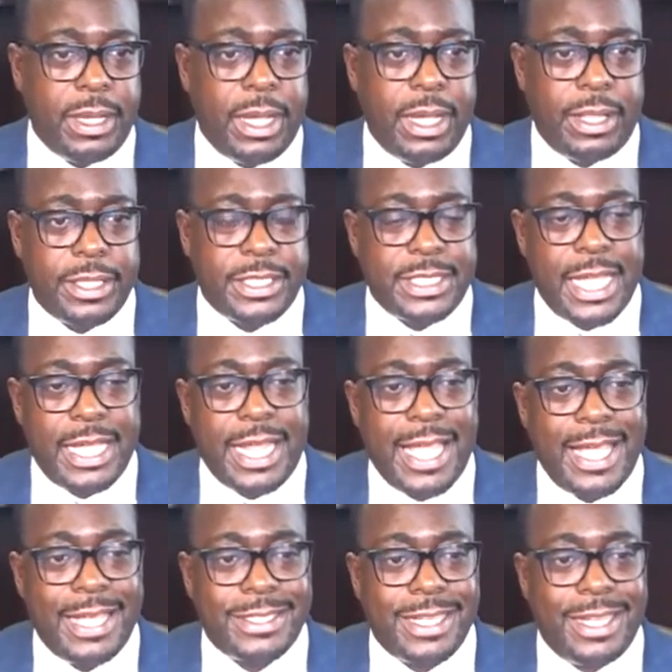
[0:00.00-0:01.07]
The state
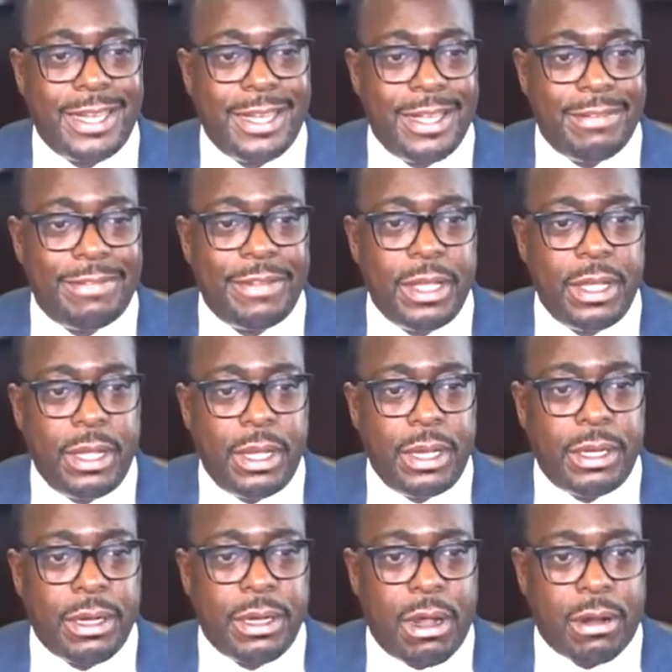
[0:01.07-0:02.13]
has enough
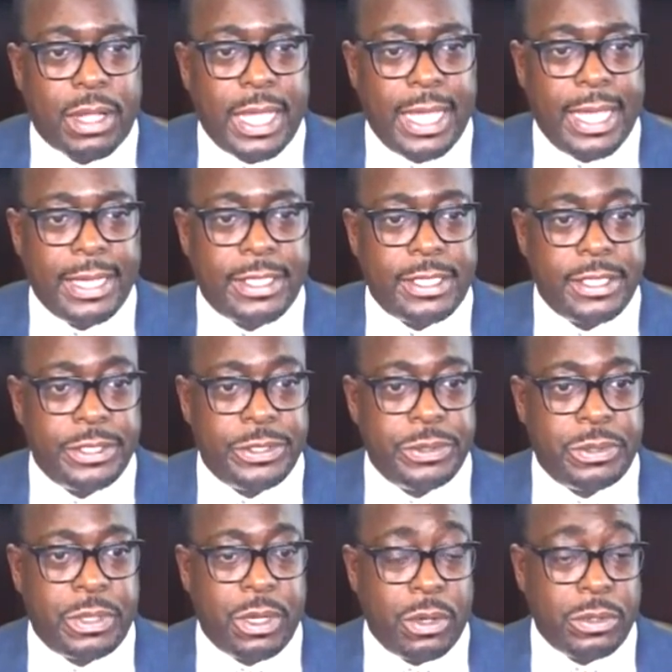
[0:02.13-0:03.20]
Narcan
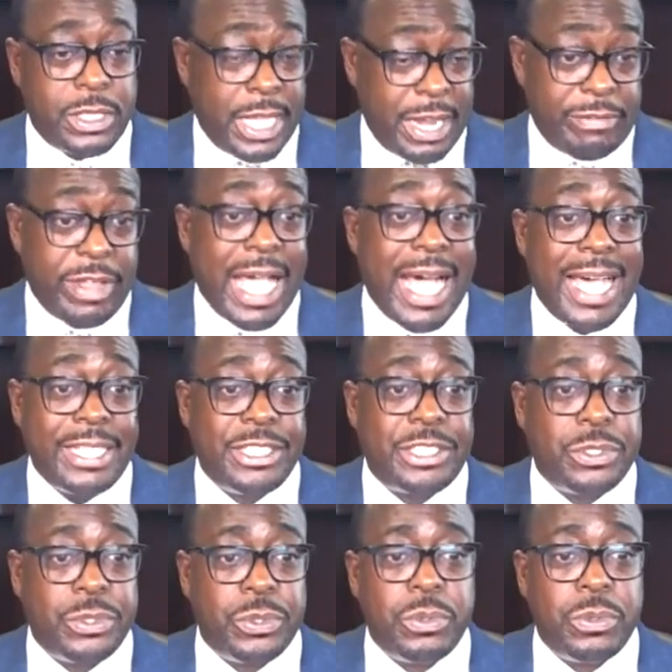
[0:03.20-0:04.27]
to go to every high
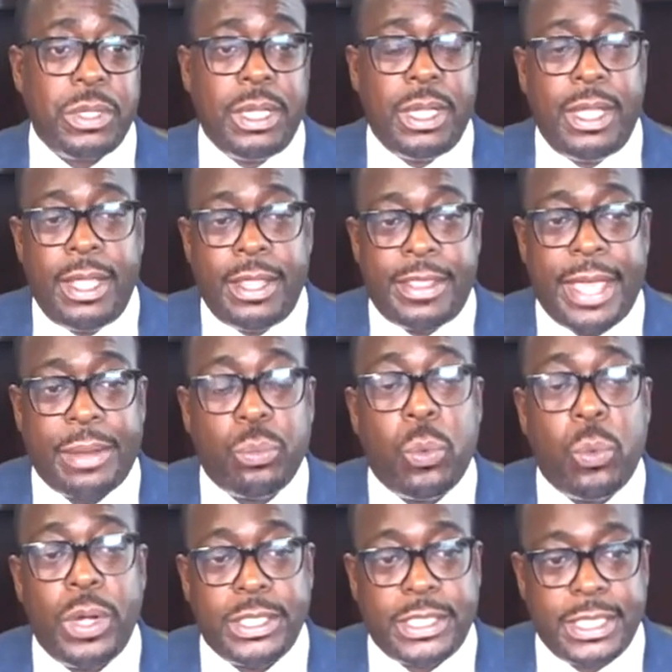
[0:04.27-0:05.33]
school that
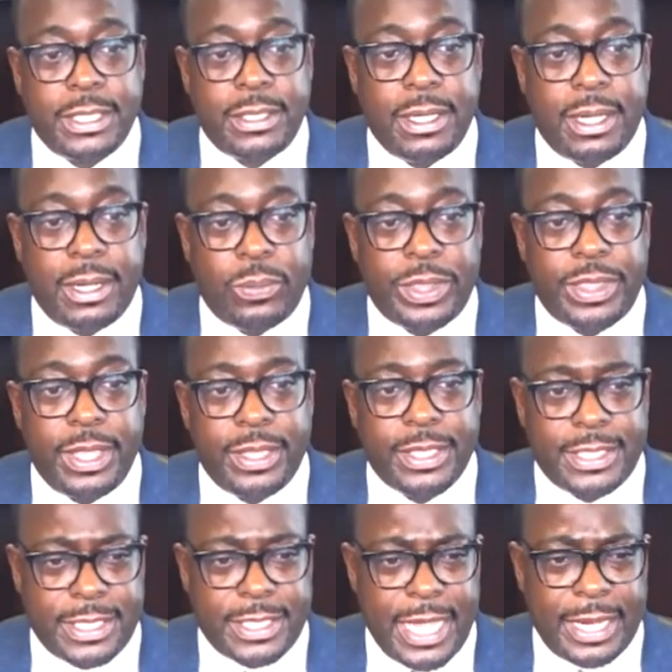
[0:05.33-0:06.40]
wants it within the
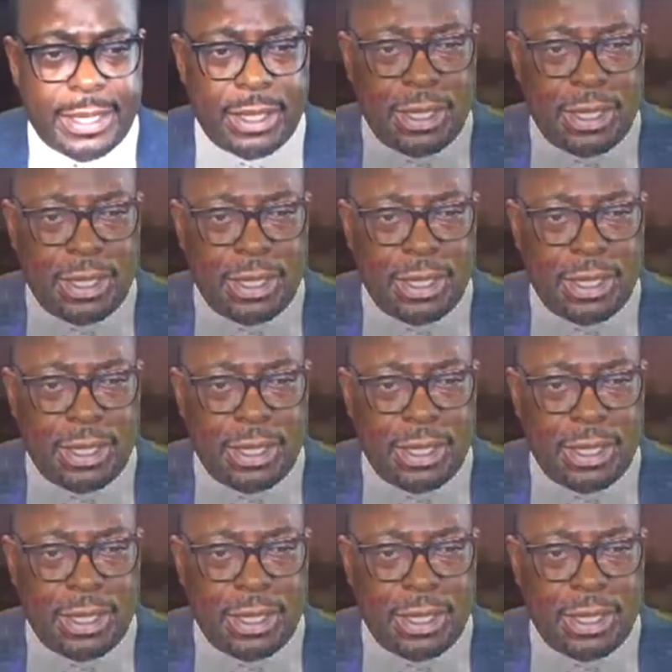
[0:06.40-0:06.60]
state.